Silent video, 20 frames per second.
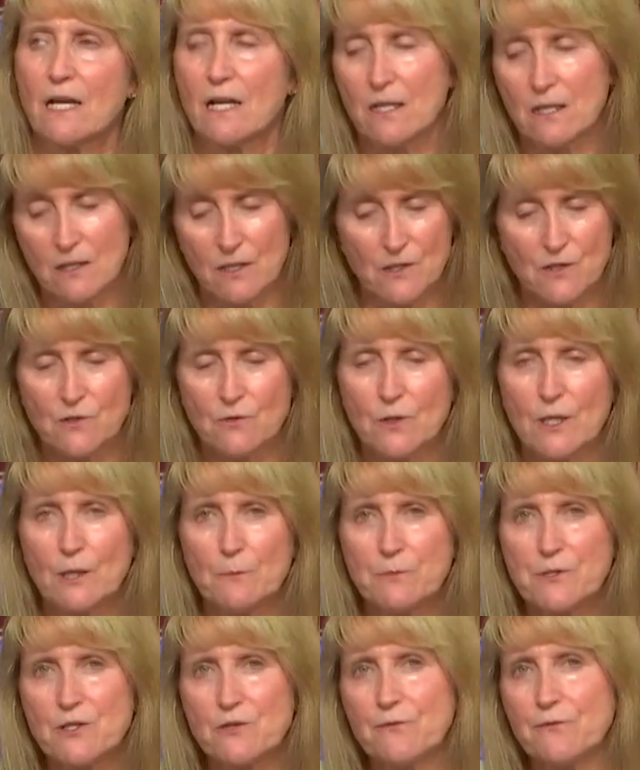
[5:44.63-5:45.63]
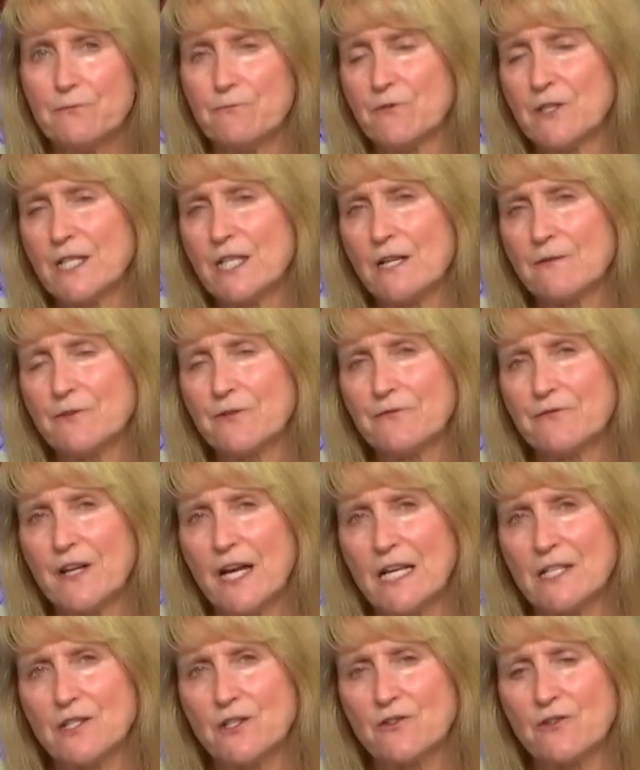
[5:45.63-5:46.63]
Also helps you recover
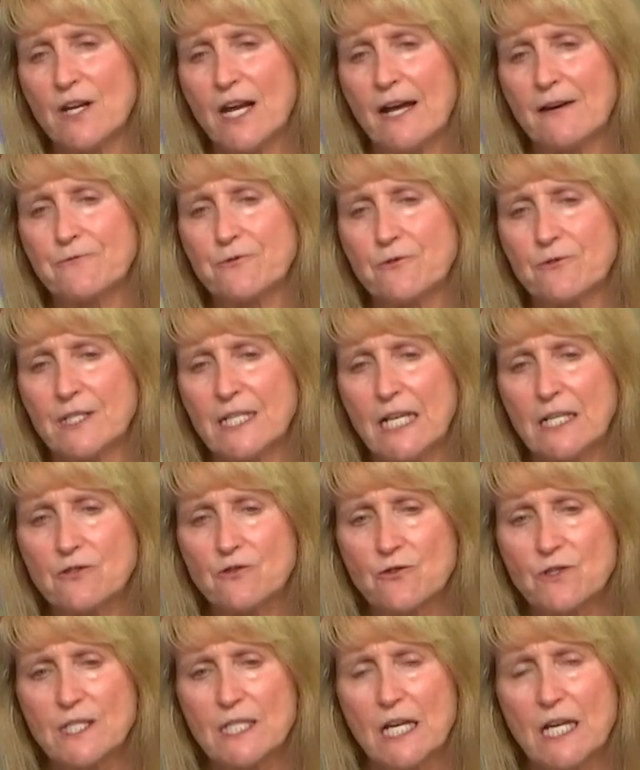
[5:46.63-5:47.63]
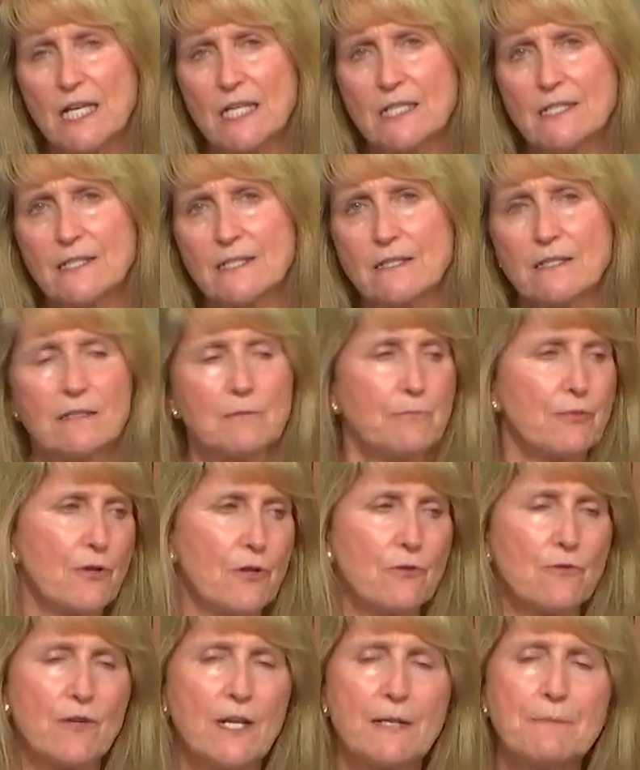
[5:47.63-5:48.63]
faster after an exercise
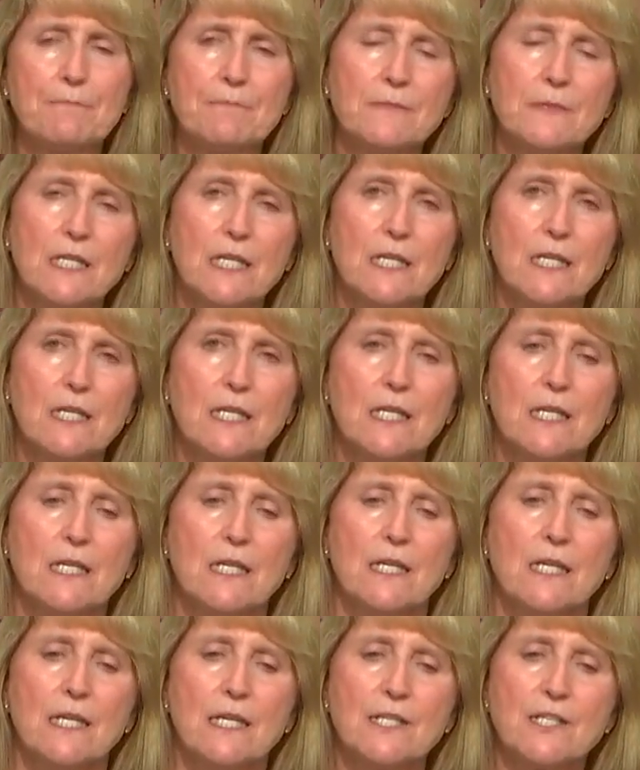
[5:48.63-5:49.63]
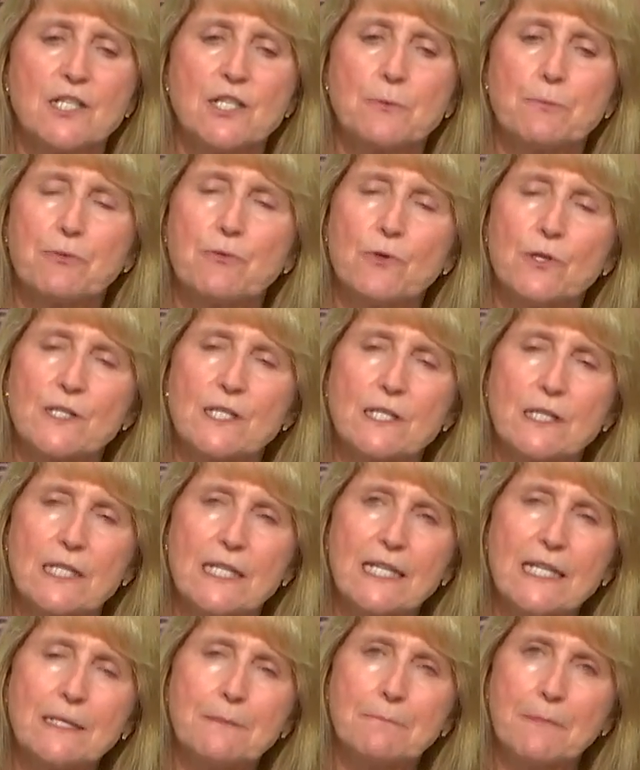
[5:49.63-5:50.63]
program. It supports
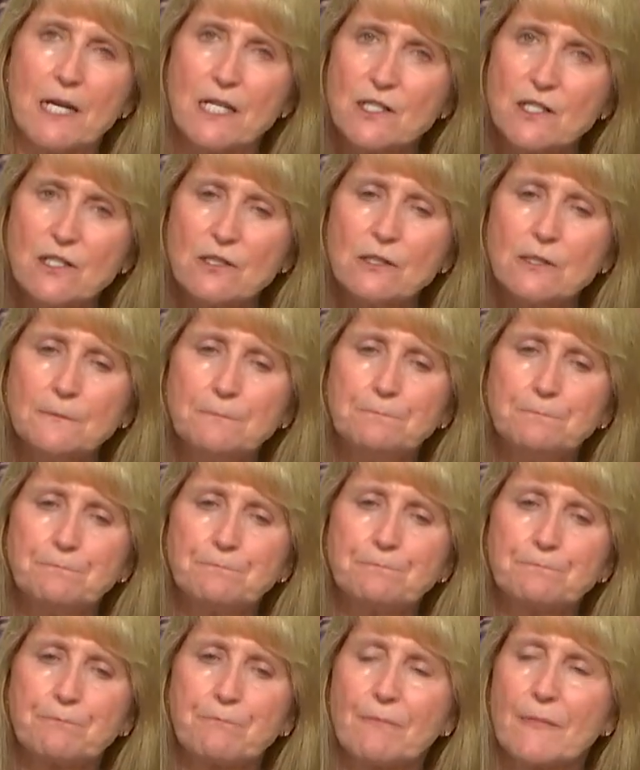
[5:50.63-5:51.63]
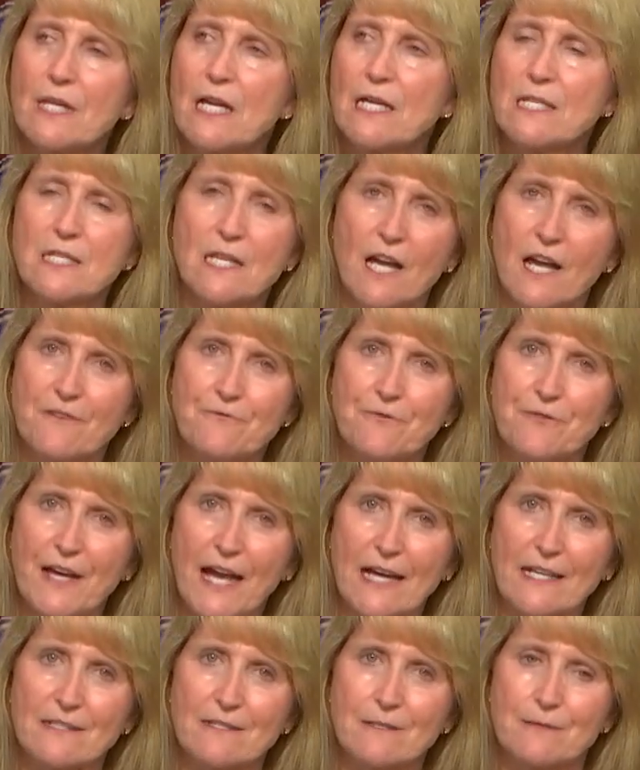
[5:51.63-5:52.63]
lean muscle and not
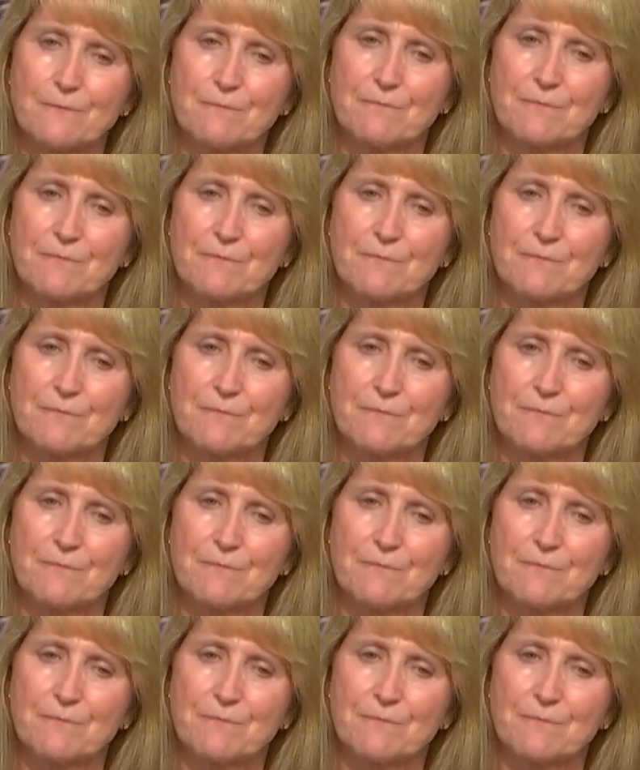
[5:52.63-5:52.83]
fat.